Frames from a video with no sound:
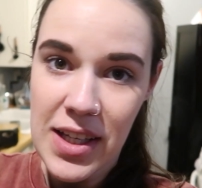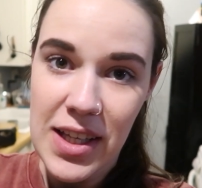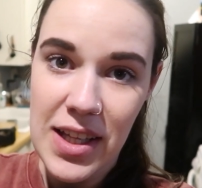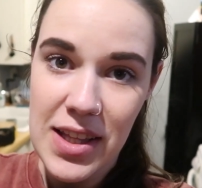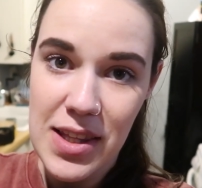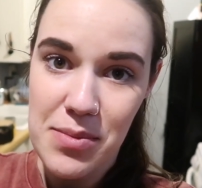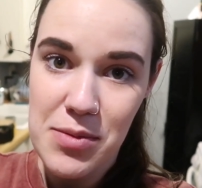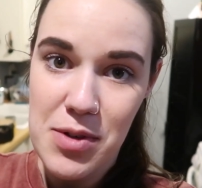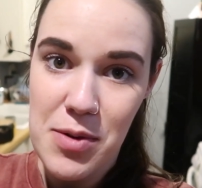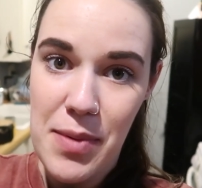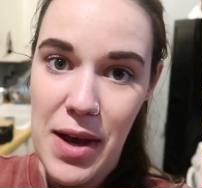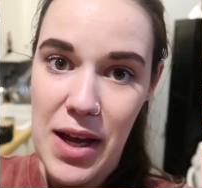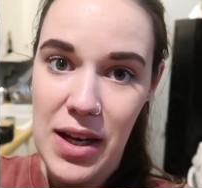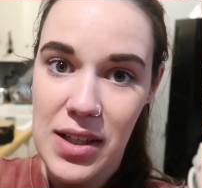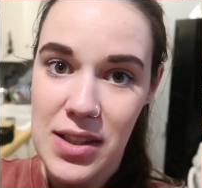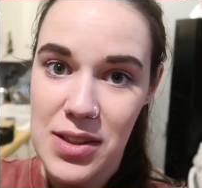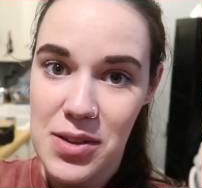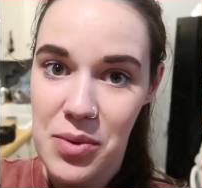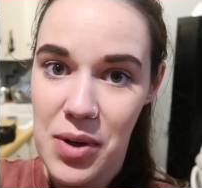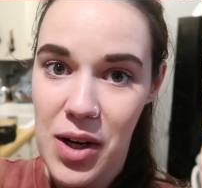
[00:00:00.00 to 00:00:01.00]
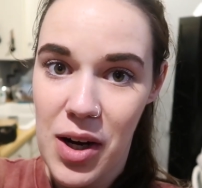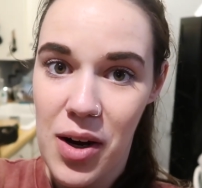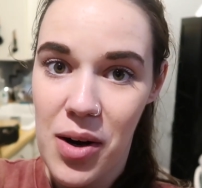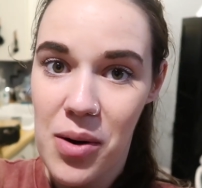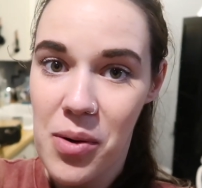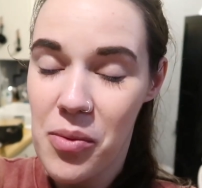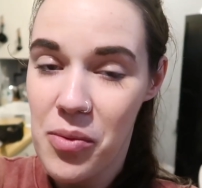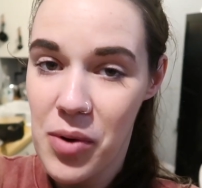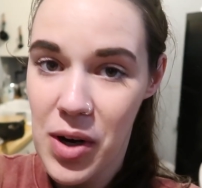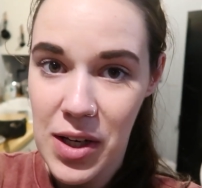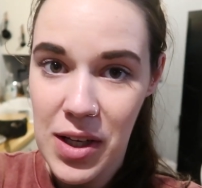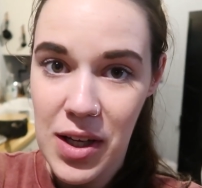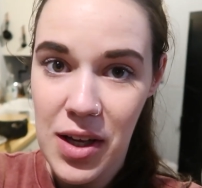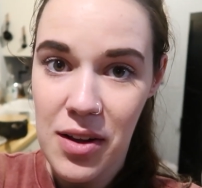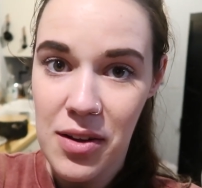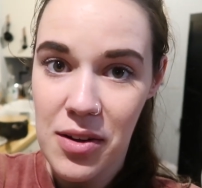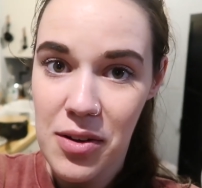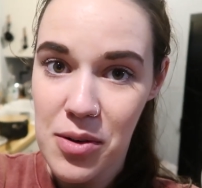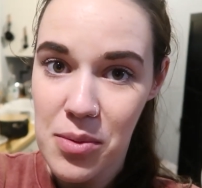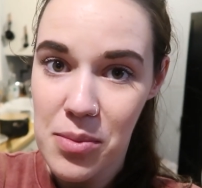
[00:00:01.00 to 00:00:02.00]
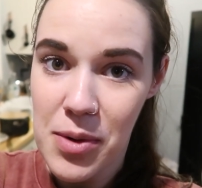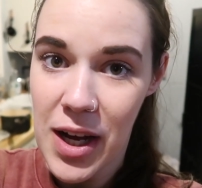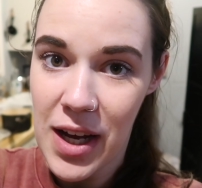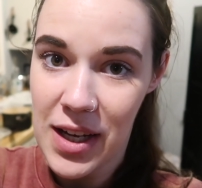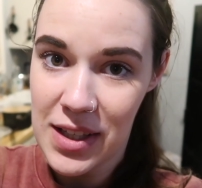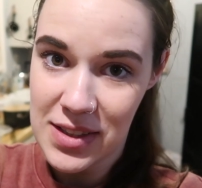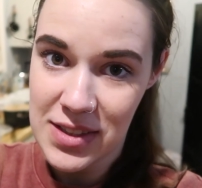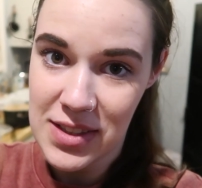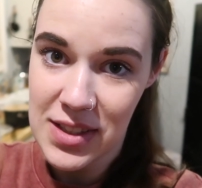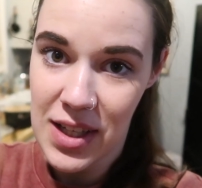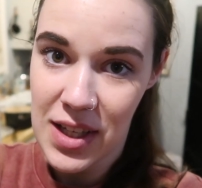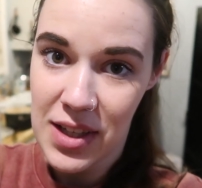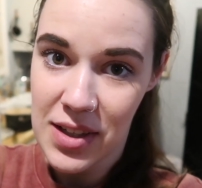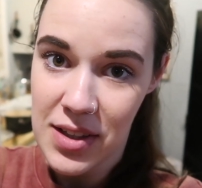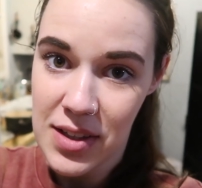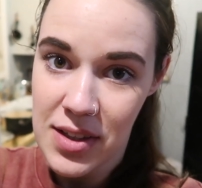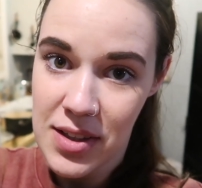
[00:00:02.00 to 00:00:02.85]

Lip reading: get them to bed because we are running a little behind today.